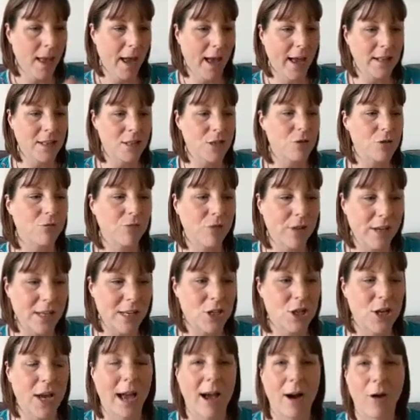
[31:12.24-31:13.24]
and to
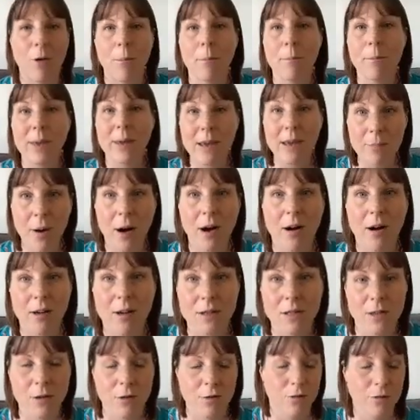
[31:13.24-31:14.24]
reach out and be
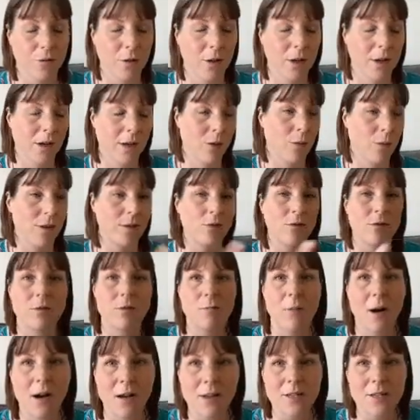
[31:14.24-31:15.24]
parts of, whether it's
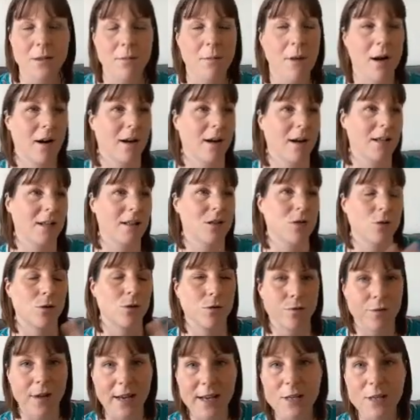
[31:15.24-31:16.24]
masterminds
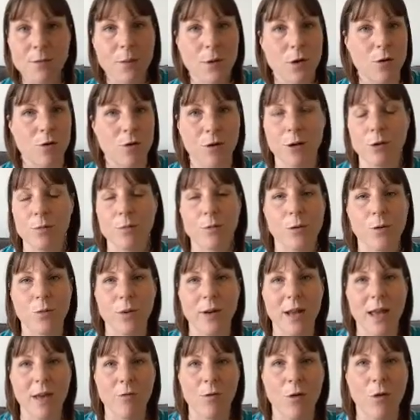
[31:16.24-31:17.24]
or Facebook groups or
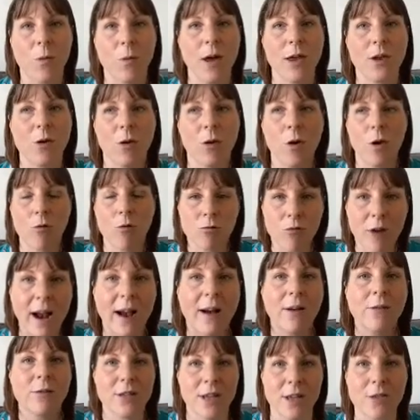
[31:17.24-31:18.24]
whatever, where you're
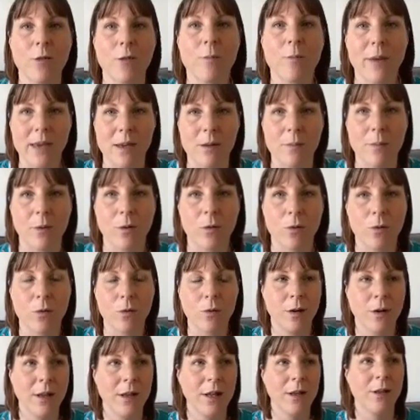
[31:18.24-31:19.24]
around other
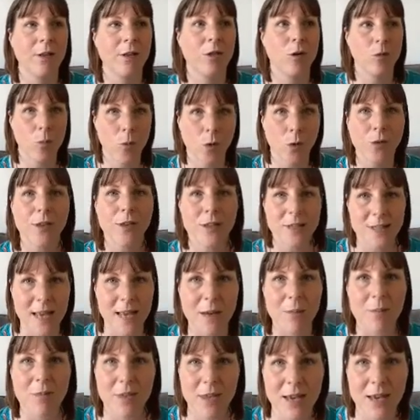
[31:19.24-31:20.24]
people that want the
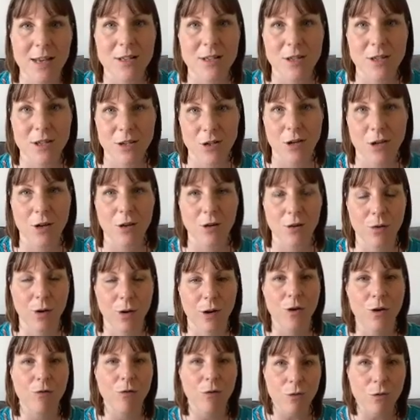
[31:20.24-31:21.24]
same things as you
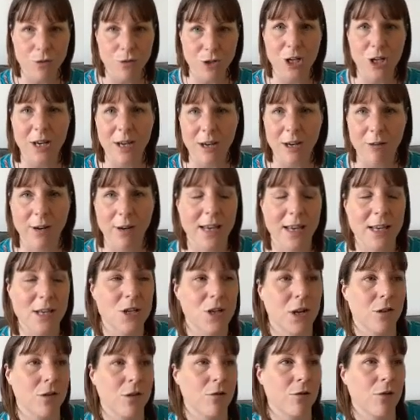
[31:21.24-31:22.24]
and you're all cheering
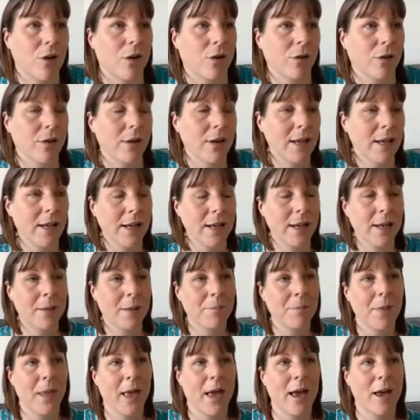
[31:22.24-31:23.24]
each other on.
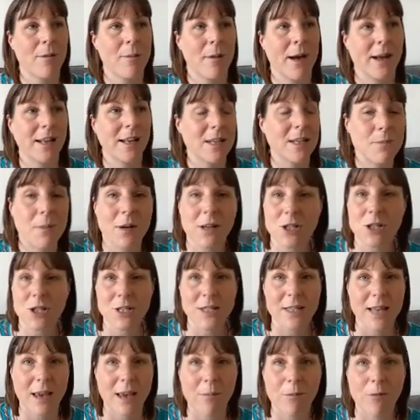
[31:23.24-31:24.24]
And it's much the
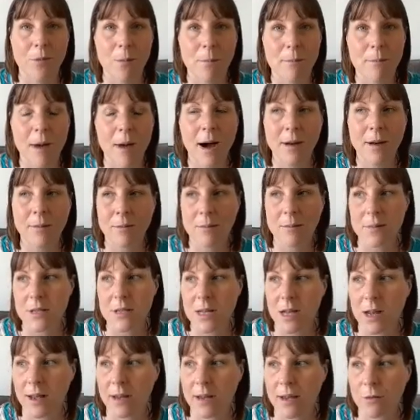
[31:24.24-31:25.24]
same for
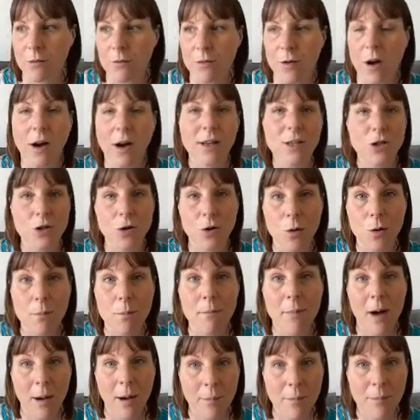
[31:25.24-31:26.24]
mums, like find your
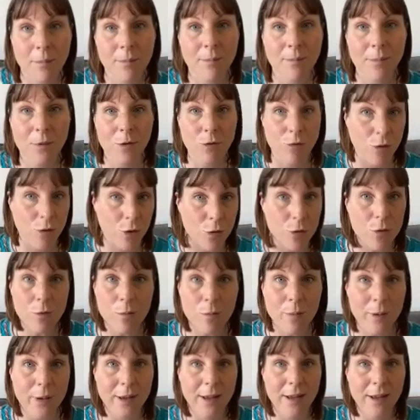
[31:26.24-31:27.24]
mum group.